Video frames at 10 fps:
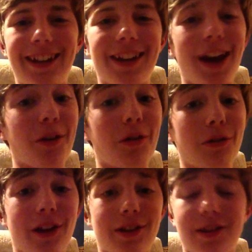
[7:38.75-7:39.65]

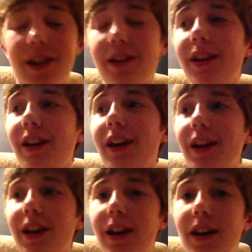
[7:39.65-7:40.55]
to say.
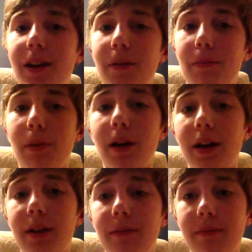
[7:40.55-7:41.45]

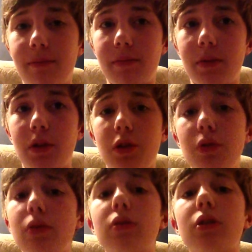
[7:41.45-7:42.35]
But
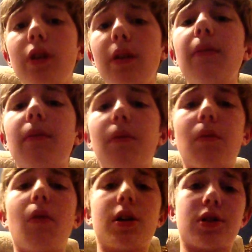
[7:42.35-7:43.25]
you should
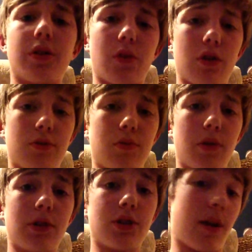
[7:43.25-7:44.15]
watch the first one,
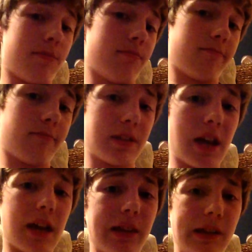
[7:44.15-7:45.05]
which I'm
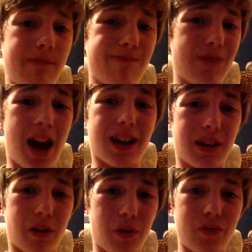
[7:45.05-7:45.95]
sadly not going
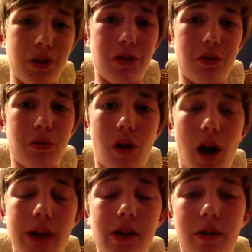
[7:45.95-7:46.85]
to review.
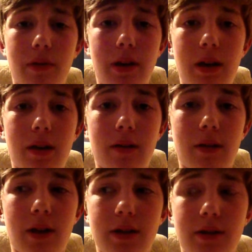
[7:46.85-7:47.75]
I
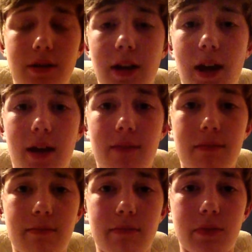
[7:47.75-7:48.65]
just can't.
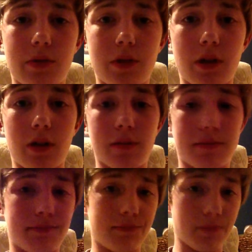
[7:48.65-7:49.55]
So,
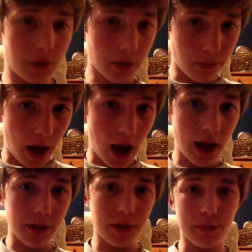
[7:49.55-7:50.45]

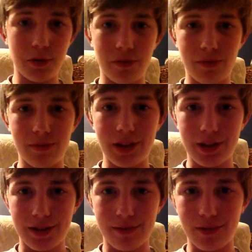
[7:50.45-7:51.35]
goodbye.
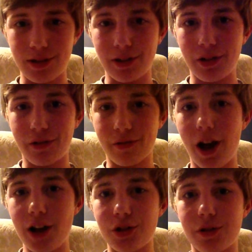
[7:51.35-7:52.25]
This was a little
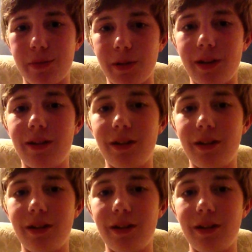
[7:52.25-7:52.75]
rushed, but